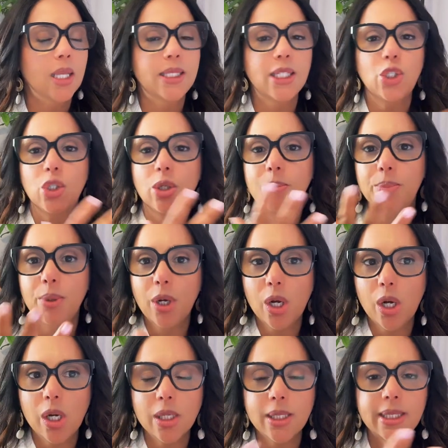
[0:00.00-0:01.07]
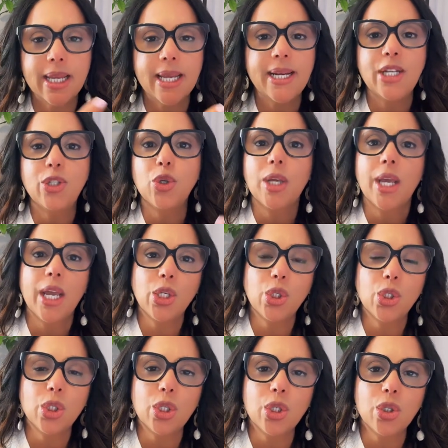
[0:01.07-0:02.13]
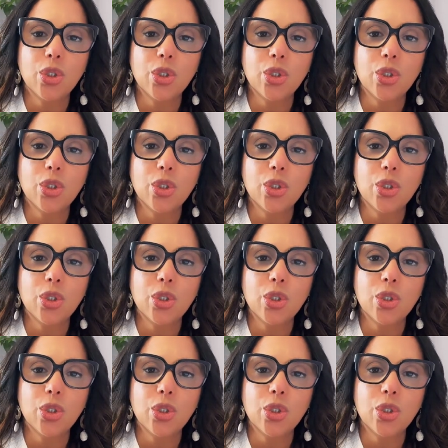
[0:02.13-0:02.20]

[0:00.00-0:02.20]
digital books and educational